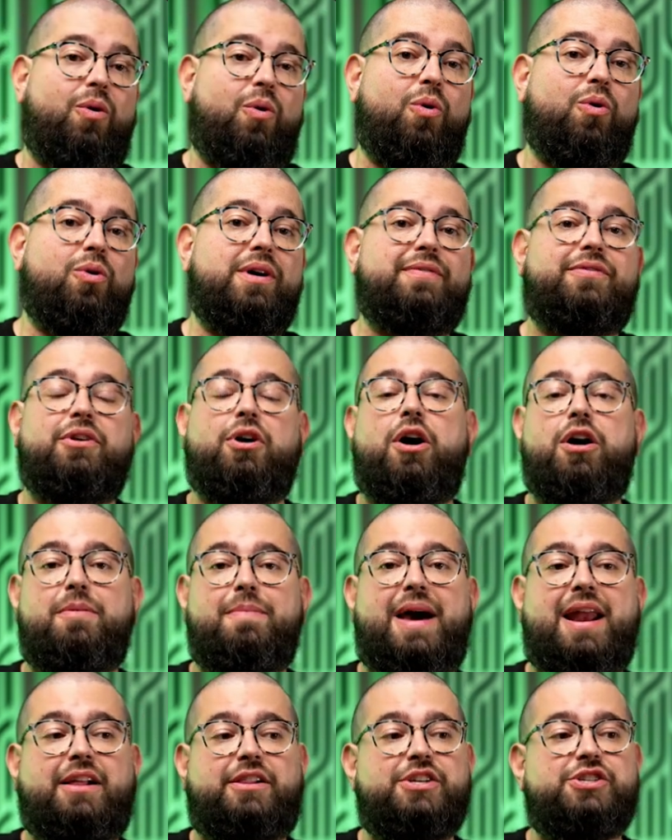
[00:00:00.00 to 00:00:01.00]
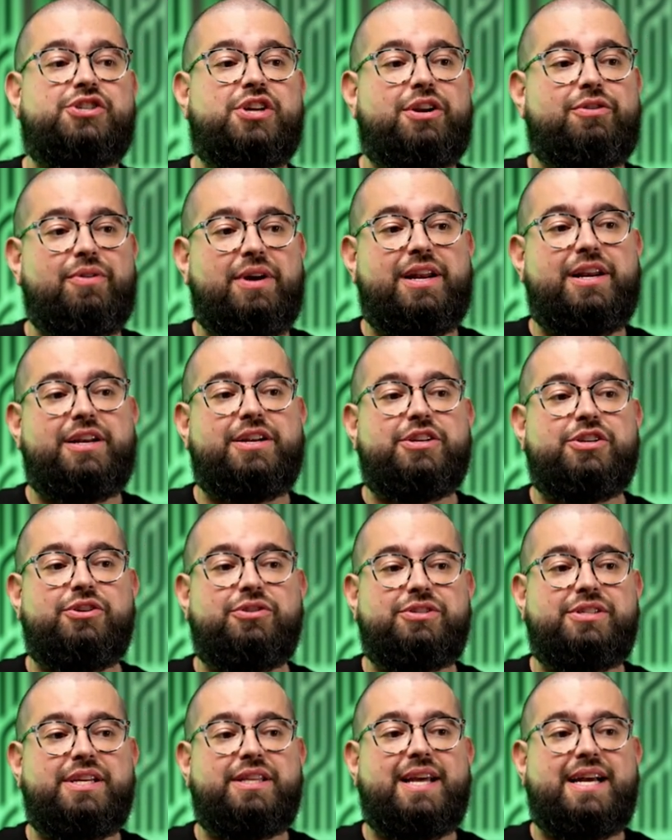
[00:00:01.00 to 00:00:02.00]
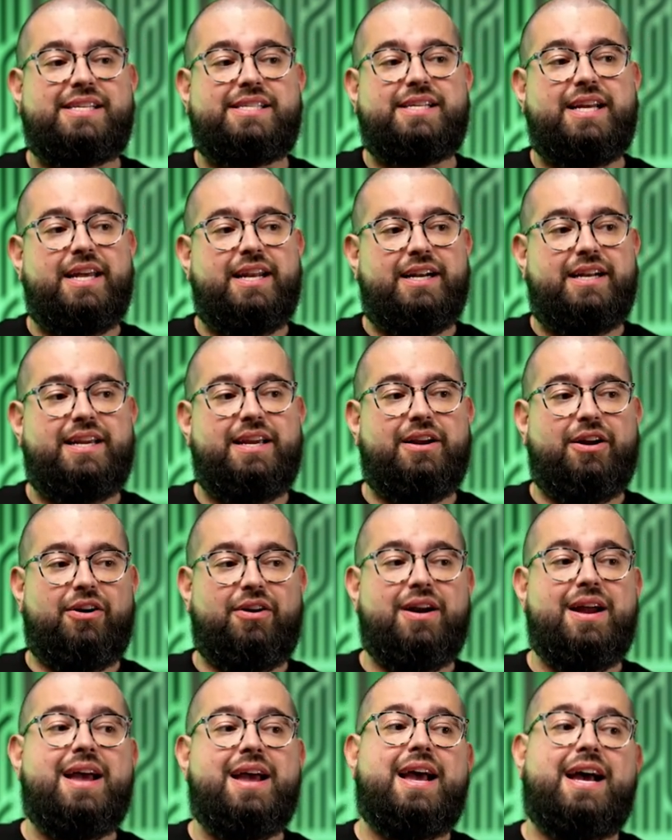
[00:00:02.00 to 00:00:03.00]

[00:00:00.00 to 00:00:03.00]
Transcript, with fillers: or if they're automatically generated, you'll see that stated here,